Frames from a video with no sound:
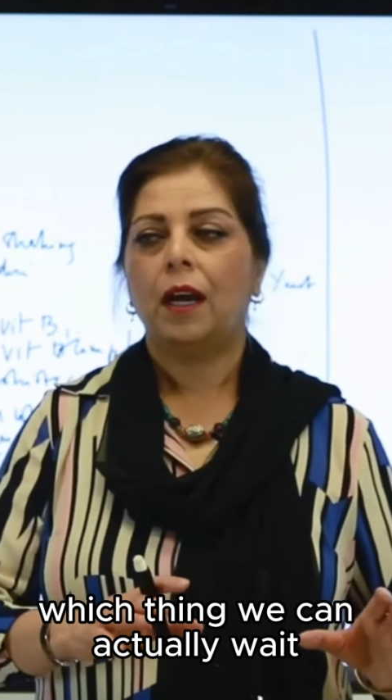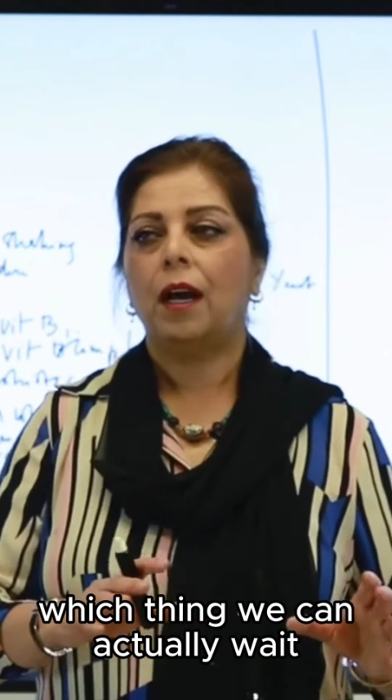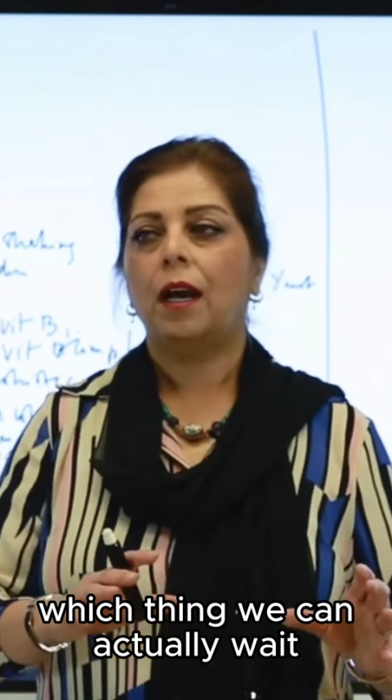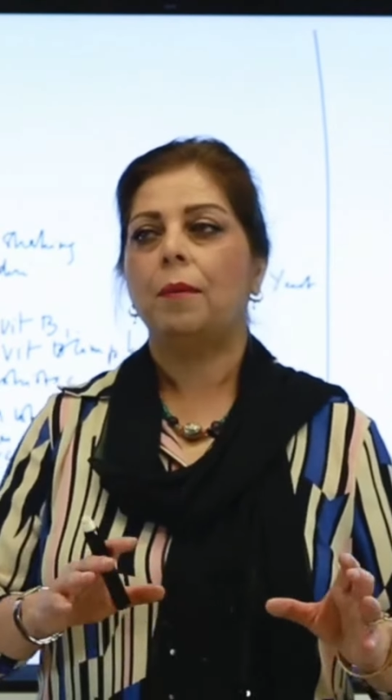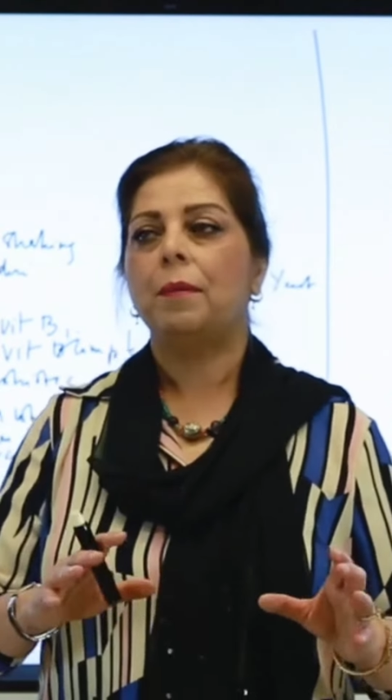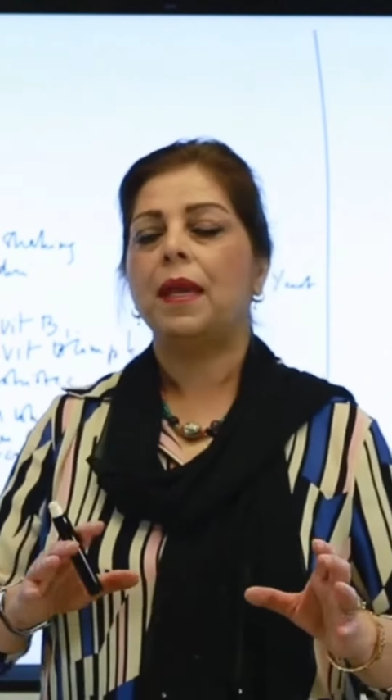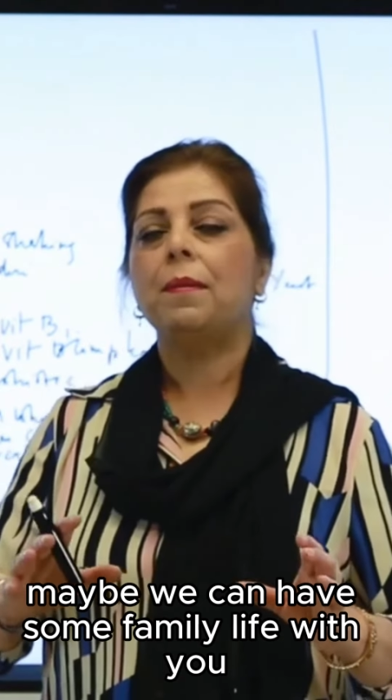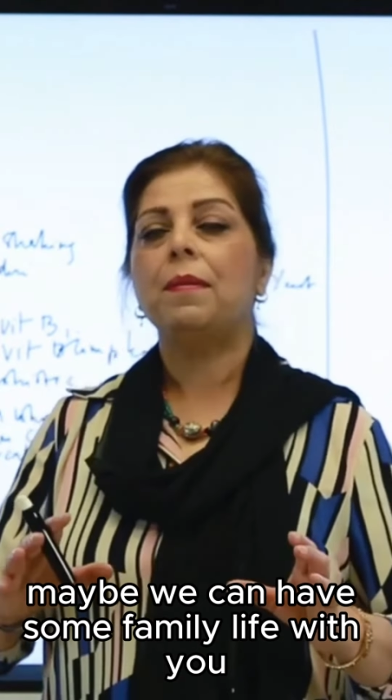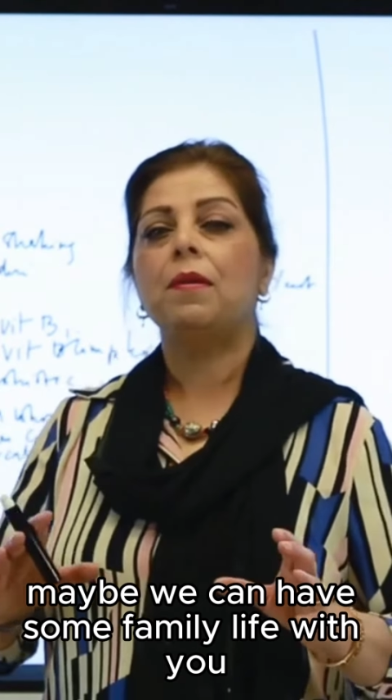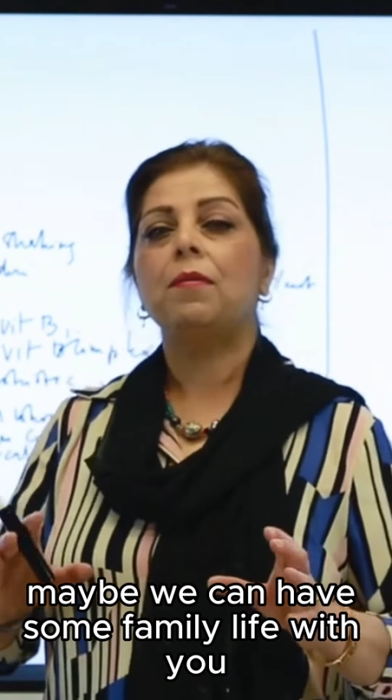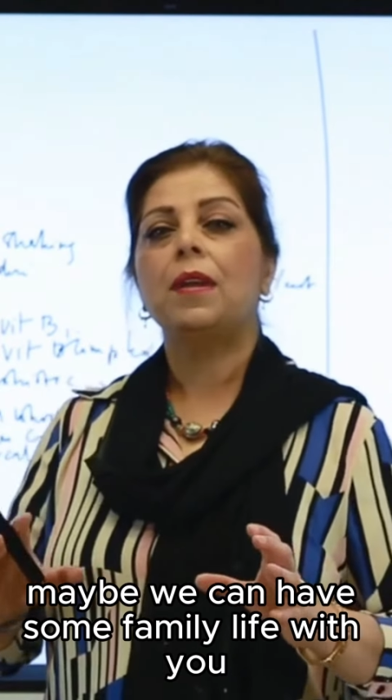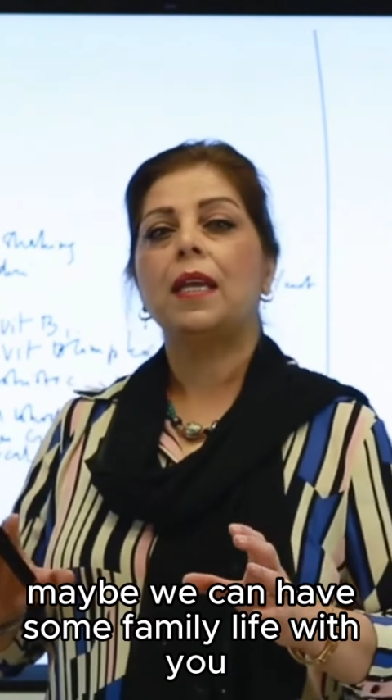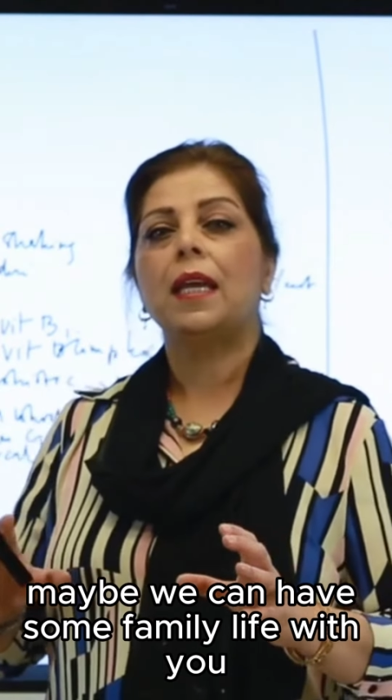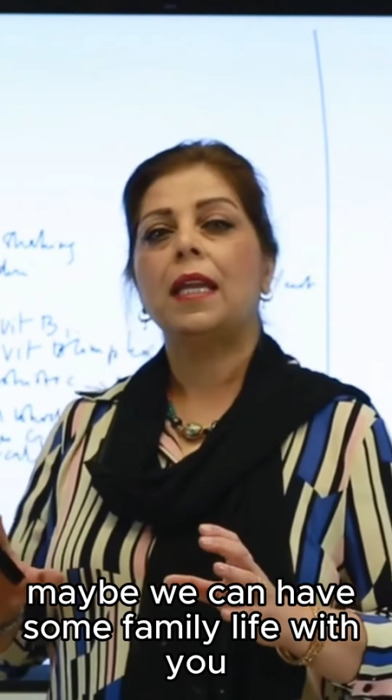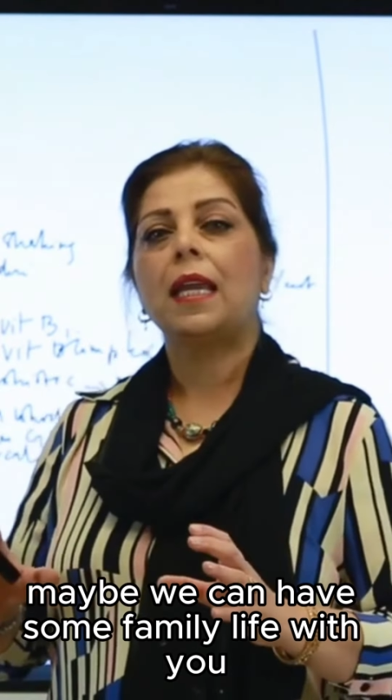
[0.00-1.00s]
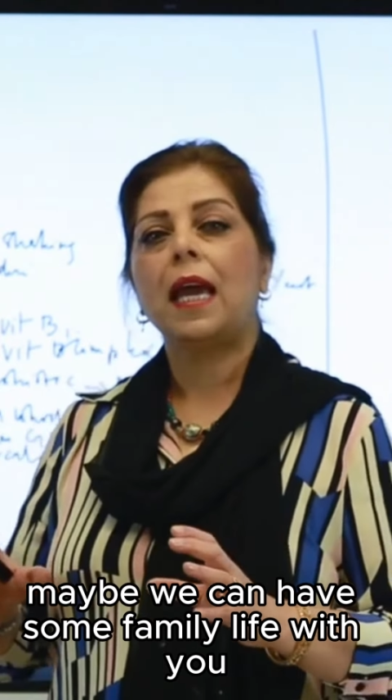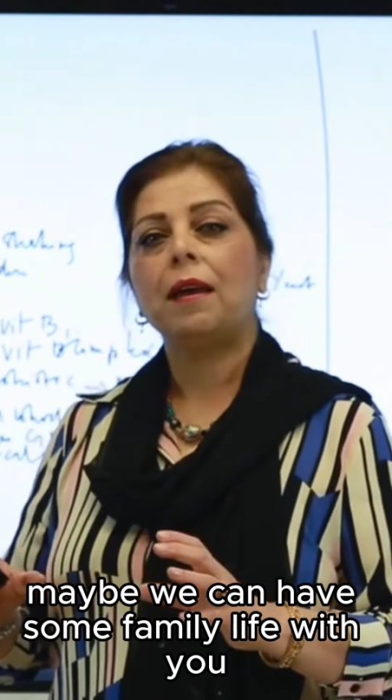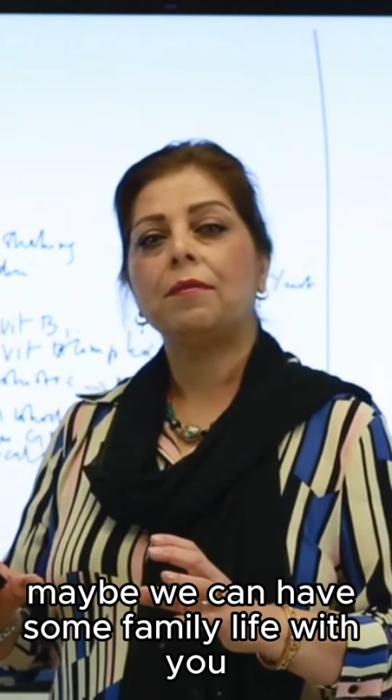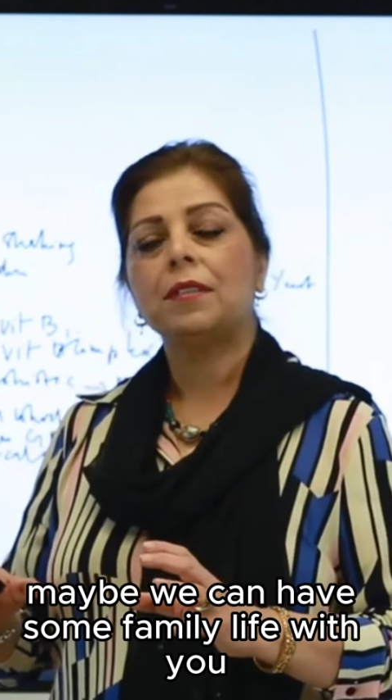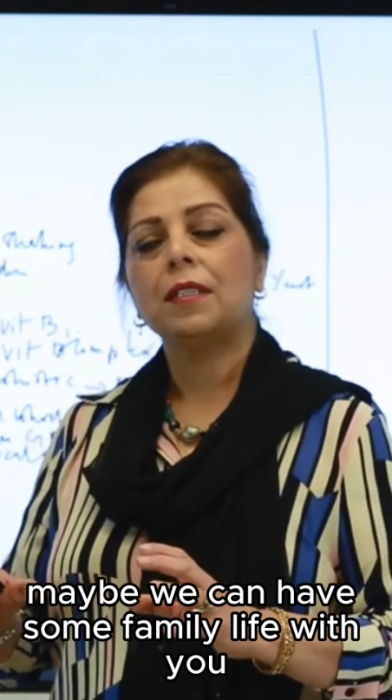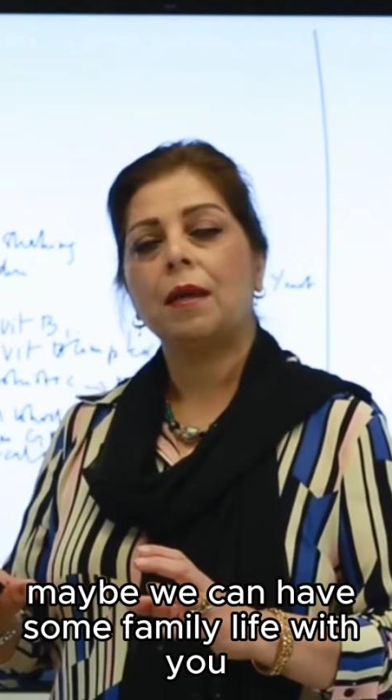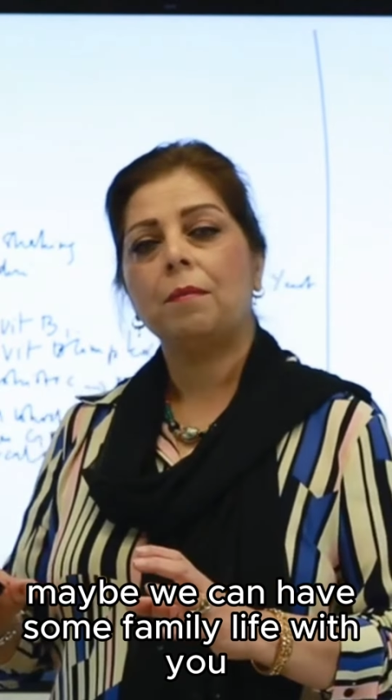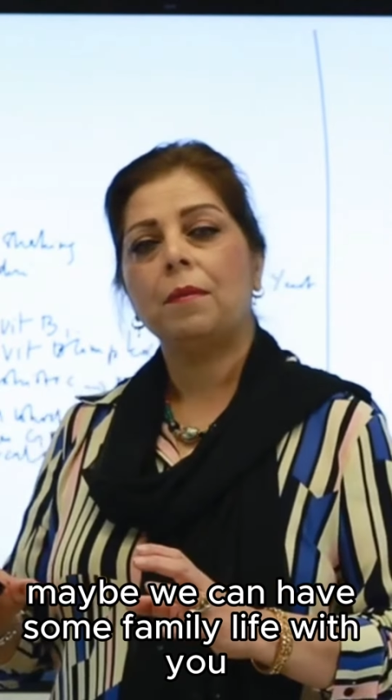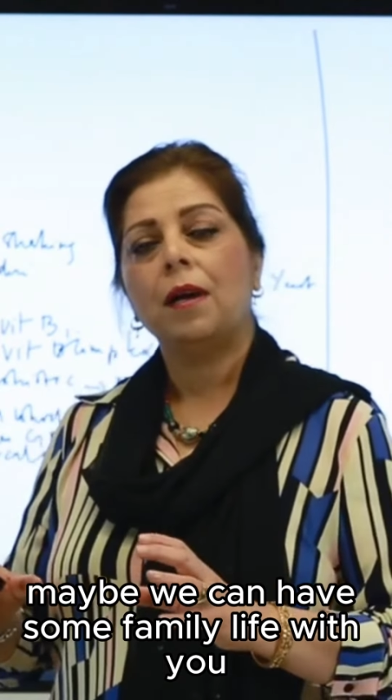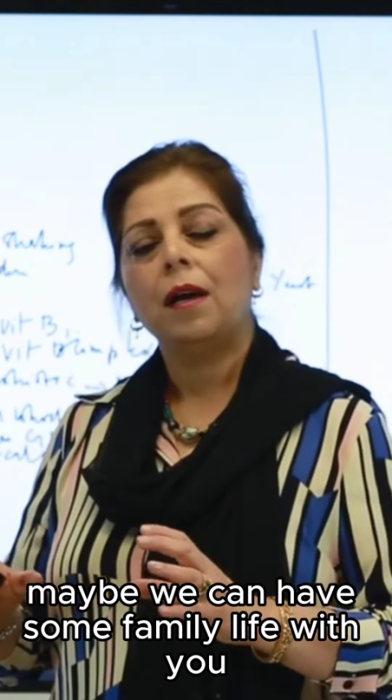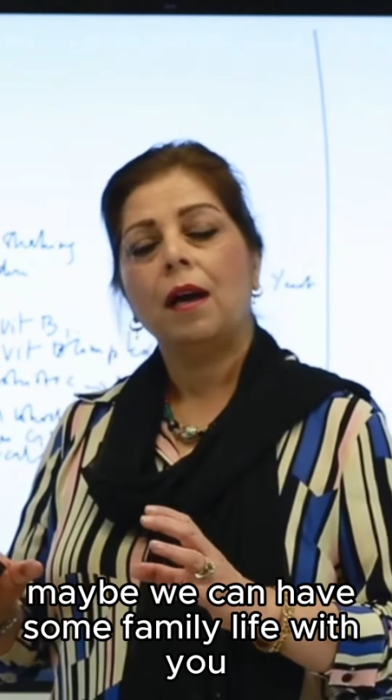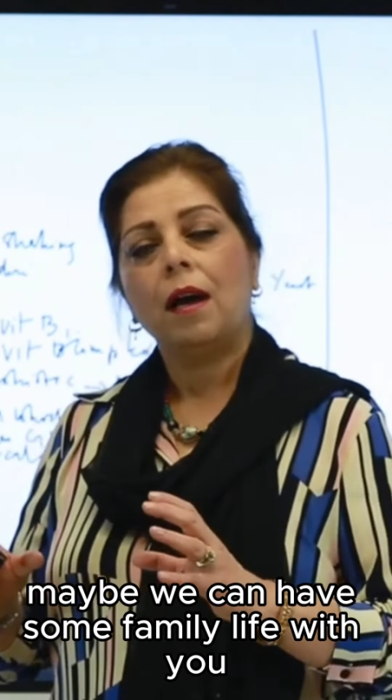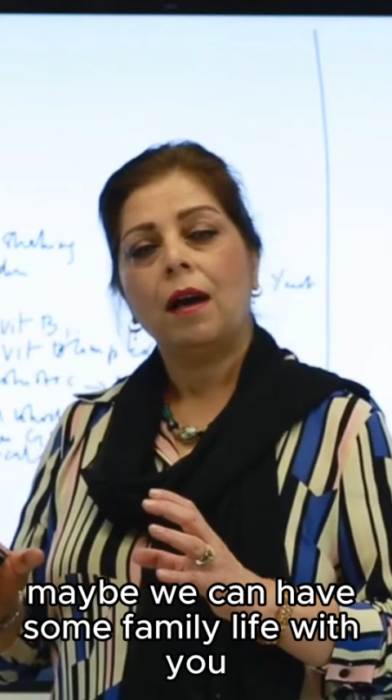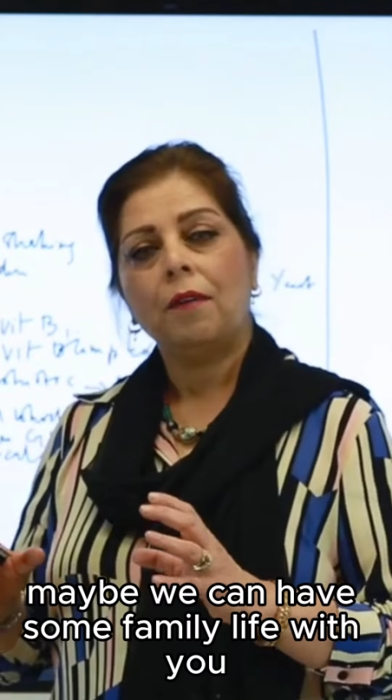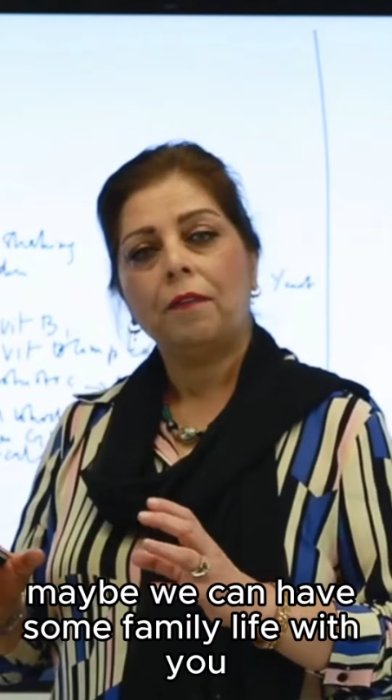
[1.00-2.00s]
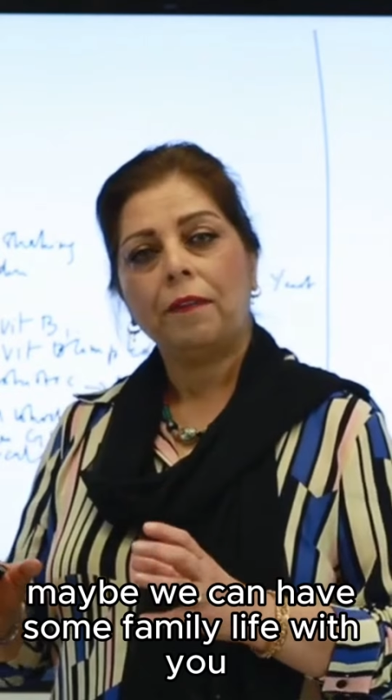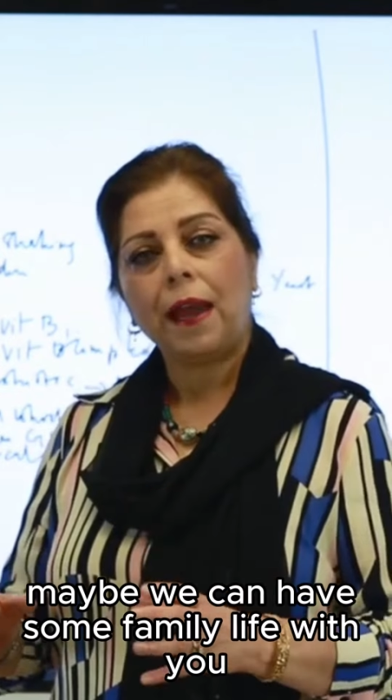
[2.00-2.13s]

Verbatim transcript: Uh, maybe we can have some uh,